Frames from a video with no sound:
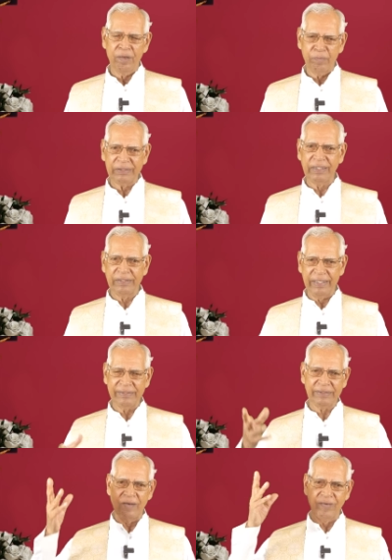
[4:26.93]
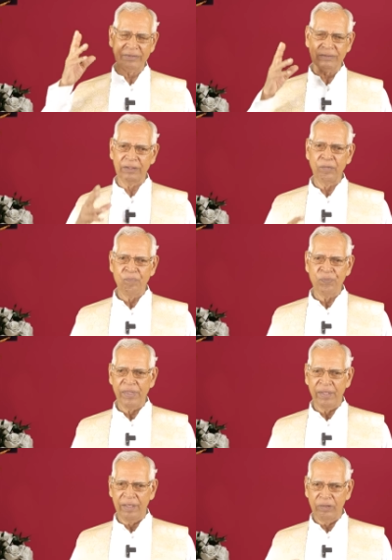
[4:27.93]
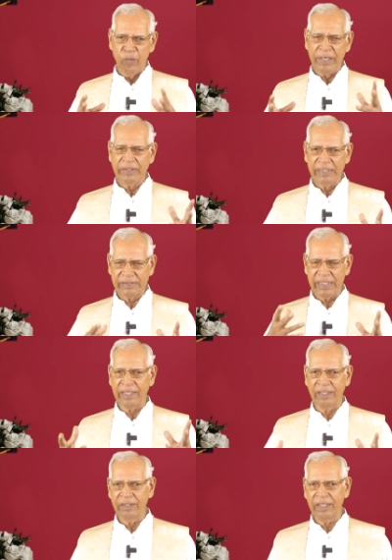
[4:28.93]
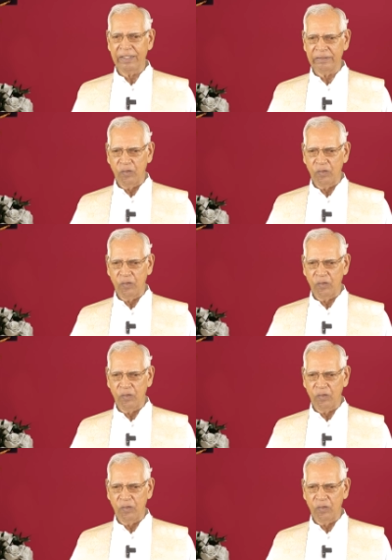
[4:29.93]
Mother Teresa was uh, doing this thing, uh,